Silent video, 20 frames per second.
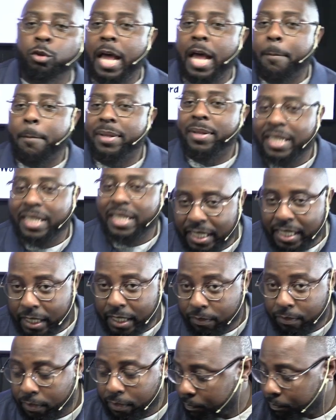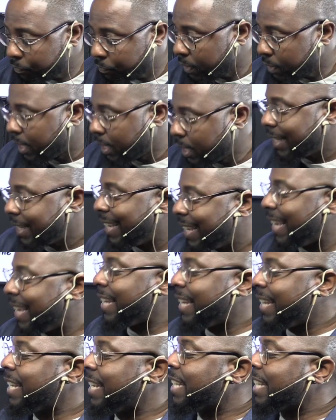do not believe.
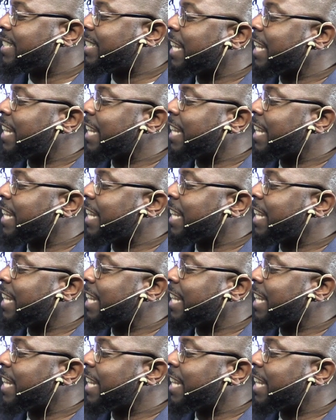In this